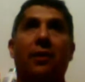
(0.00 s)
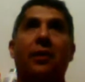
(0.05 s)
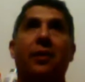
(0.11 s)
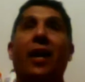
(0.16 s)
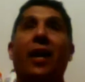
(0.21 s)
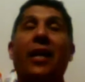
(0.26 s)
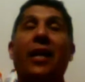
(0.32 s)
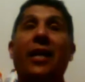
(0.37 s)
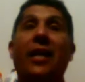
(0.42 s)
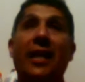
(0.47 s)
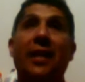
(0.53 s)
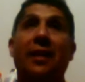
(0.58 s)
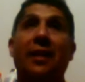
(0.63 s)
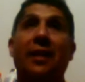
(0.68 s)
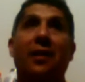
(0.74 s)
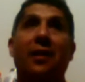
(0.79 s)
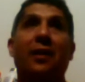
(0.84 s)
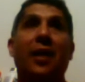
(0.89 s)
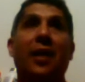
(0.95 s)
If I
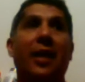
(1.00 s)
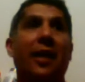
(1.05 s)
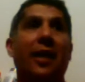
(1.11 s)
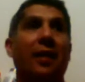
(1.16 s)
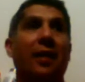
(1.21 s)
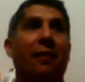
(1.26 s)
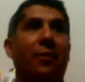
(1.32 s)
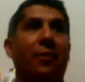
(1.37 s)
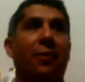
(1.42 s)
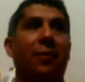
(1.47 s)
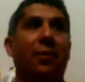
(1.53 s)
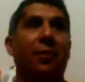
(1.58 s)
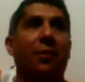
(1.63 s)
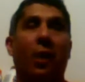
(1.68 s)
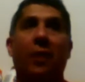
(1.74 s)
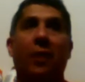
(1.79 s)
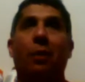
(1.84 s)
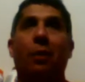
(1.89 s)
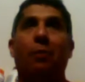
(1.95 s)
needed to deadlift
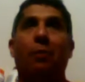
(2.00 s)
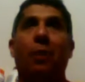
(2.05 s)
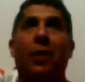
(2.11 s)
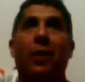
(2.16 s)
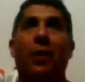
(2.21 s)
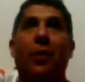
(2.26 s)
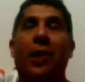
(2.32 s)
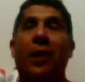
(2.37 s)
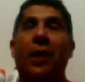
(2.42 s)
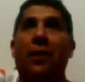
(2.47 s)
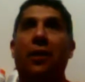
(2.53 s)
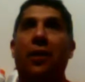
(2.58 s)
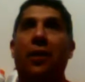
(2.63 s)
twice my body weight,